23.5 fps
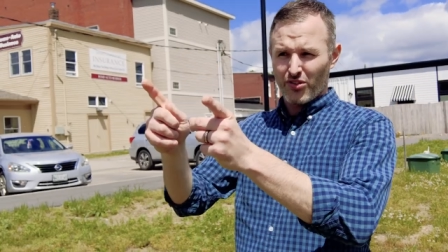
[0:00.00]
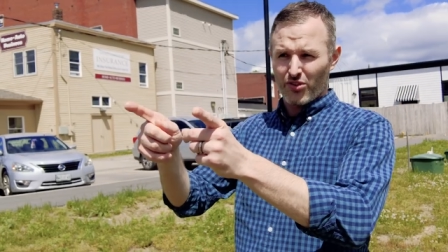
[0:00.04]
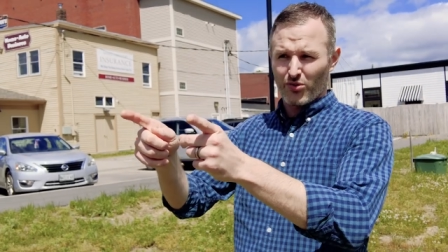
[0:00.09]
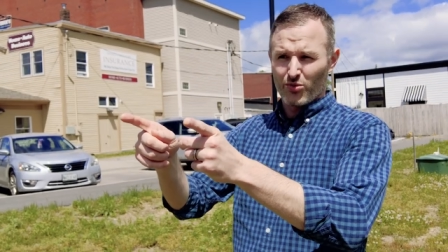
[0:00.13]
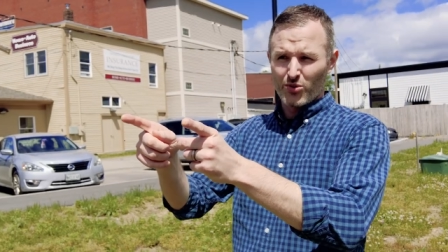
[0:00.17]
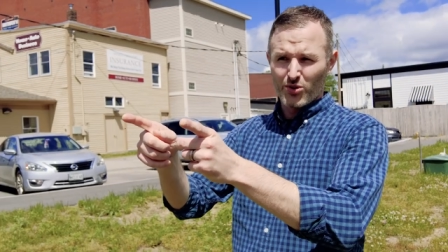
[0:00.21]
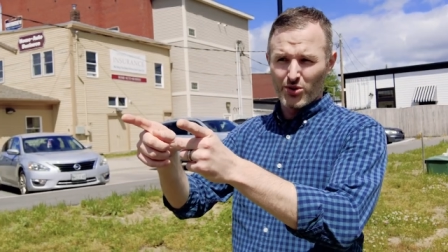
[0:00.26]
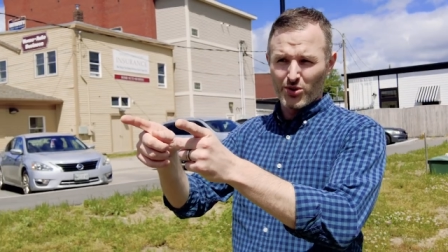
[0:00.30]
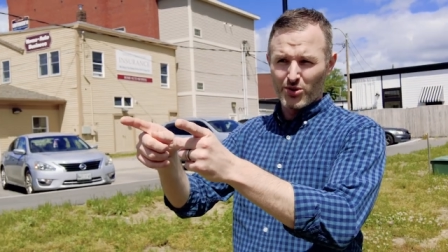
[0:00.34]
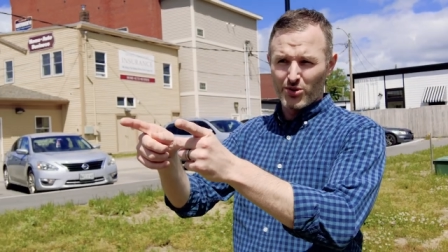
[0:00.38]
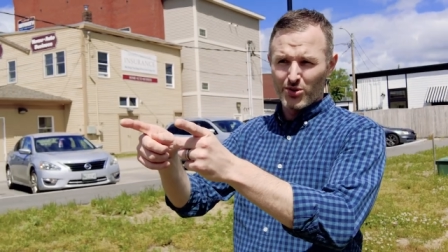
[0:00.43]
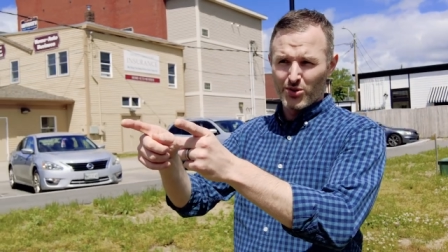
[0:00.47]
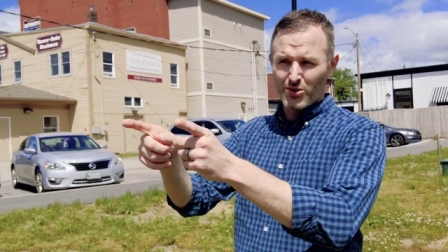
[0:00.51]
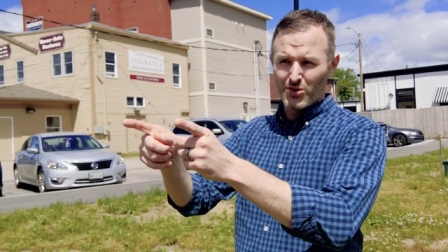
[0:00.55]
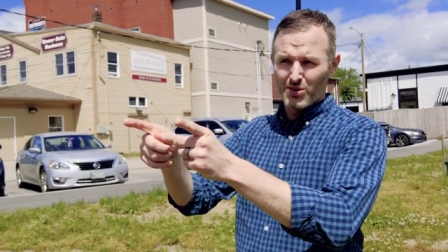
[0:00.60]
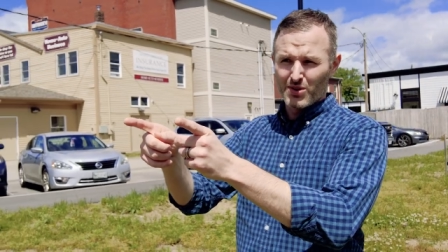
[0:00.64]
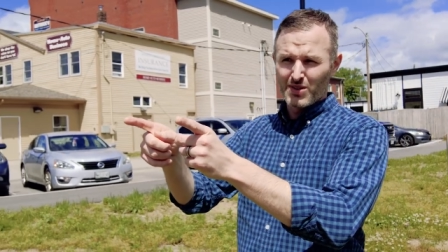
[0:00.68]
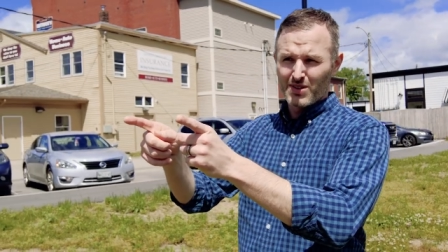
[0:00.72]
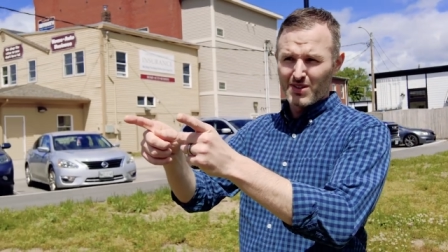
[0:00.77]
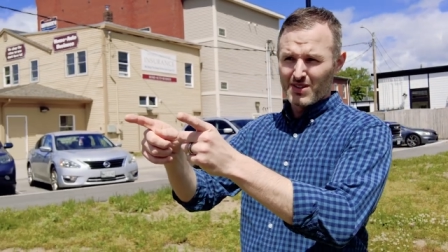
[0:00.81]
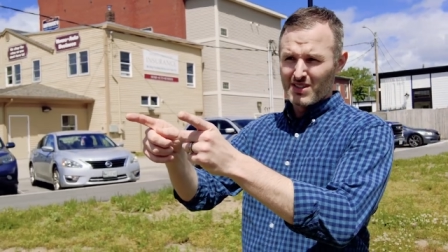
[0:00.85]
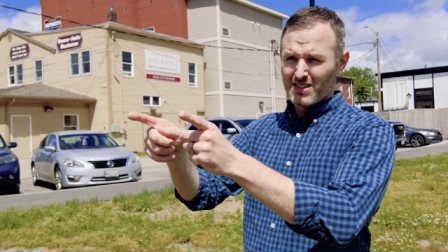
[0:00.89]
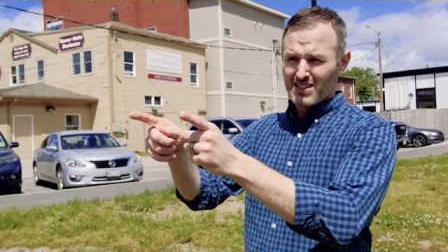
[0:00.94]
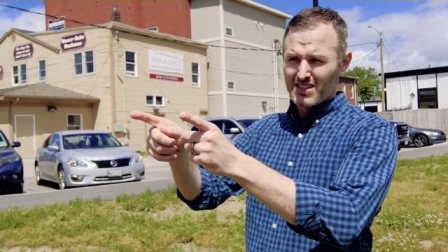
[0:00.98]

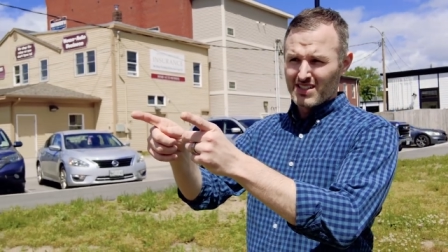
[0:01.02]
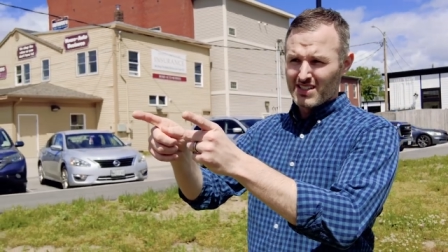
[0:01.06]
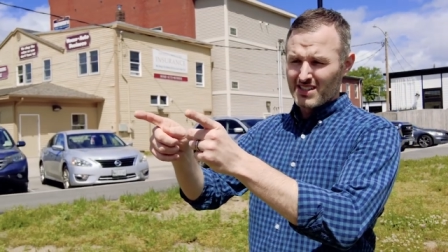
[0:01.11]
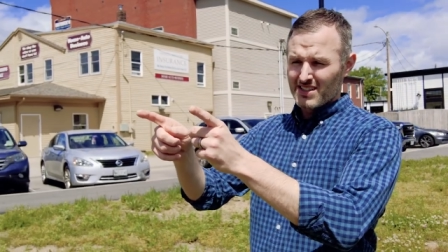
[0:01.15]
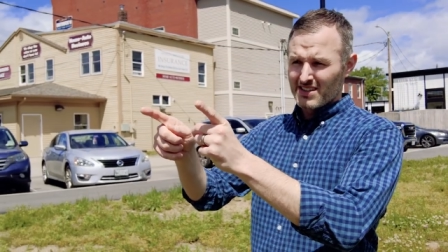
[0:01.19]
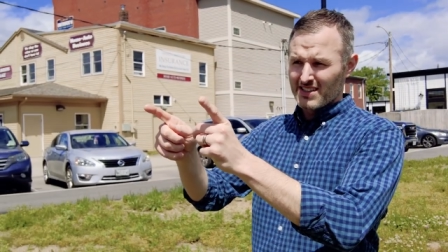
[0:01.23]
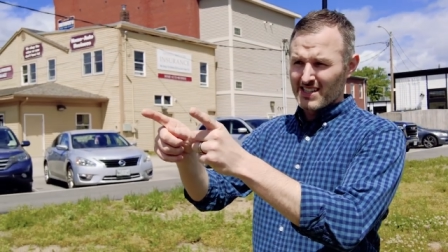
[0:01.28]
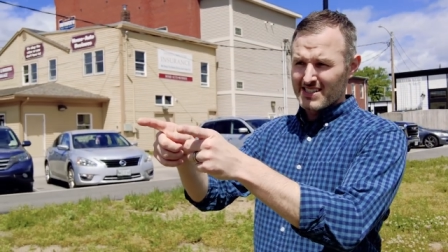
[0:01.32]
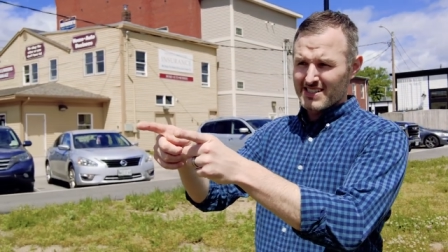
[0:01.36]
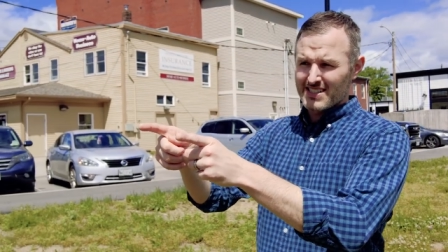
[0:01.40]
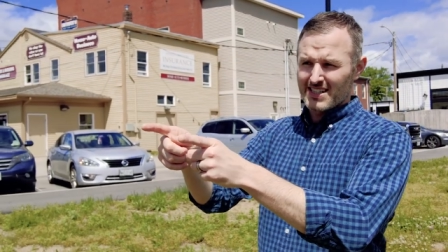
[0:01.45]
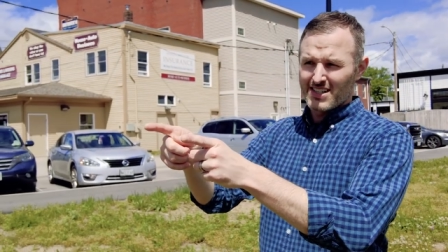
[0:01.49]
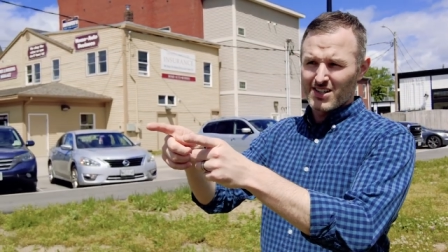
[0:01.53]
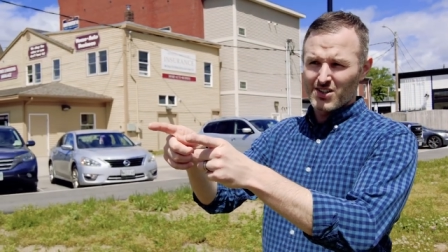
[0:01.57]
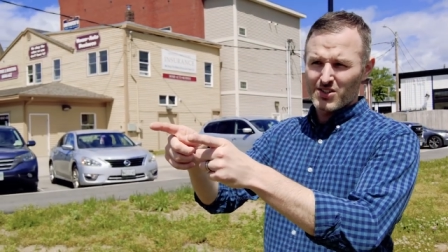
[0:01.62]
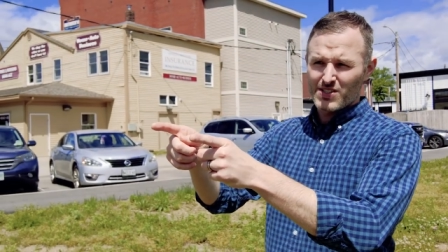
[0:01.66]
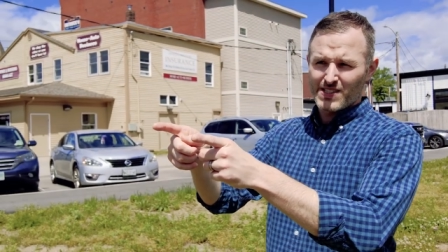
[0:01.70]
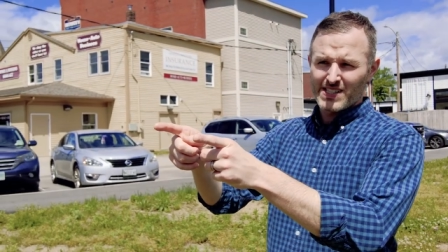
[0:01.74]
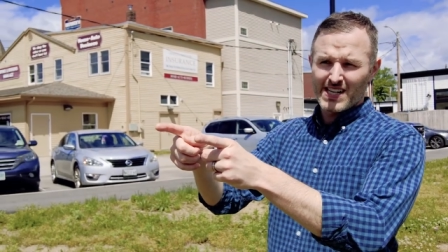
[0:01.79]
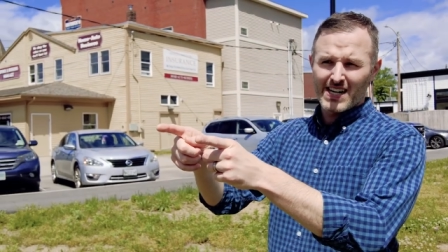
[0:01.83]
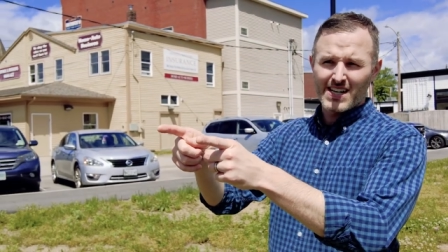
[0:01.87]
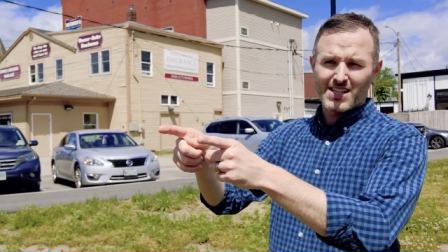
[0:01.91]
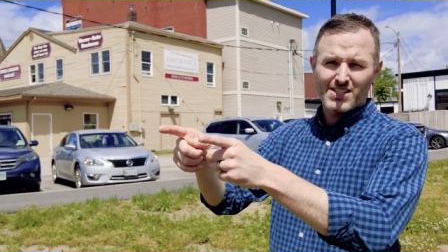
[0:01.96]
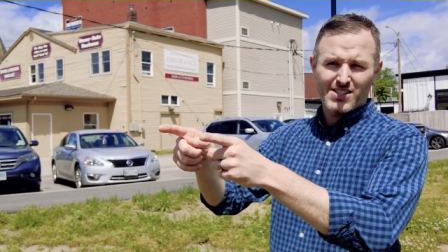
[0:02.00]
through this
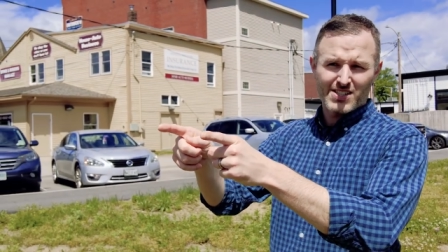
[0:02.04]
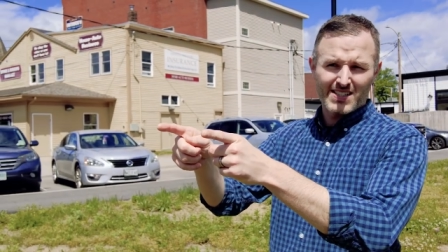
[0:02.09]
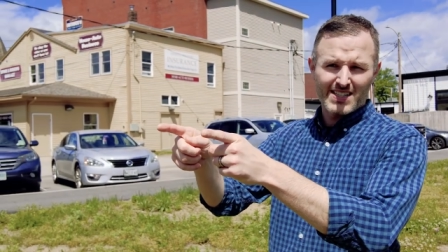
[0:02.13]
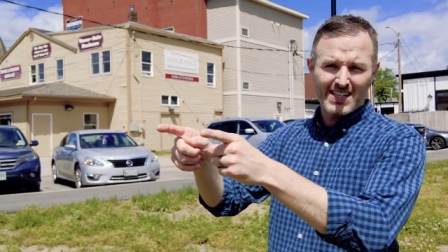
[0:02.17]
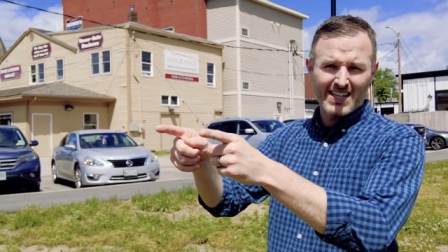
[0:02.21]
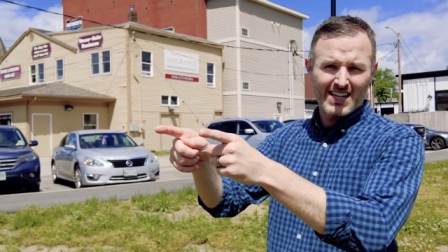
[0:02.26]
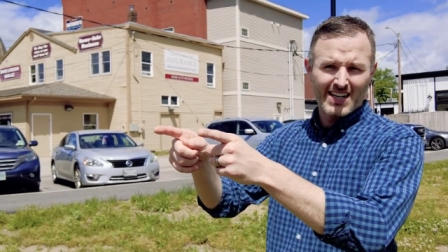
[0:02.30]
intersection